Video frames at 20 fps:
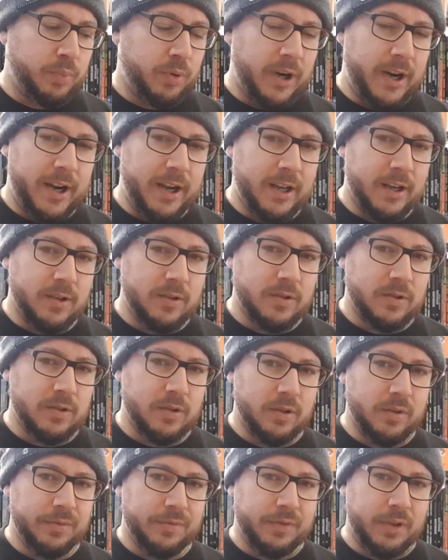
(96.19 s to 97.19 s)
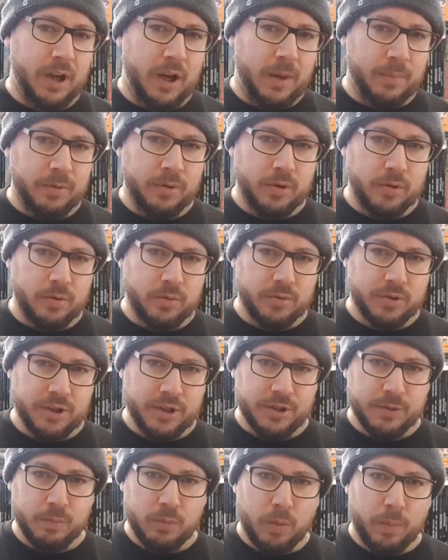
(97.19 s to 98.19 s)
brand of cup noodles
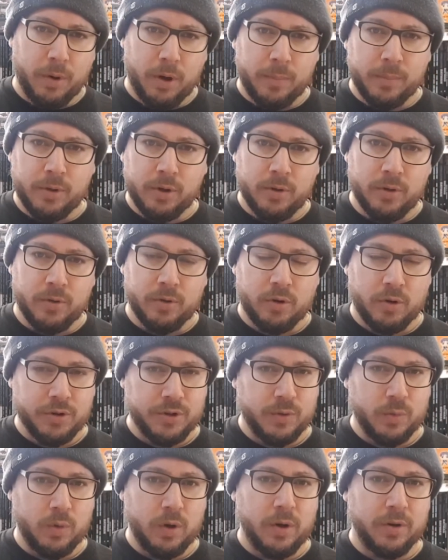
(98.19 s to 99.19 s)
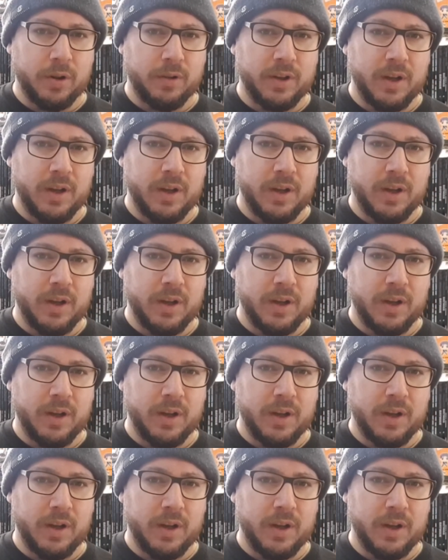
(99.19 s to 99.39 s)
is more popular across the world.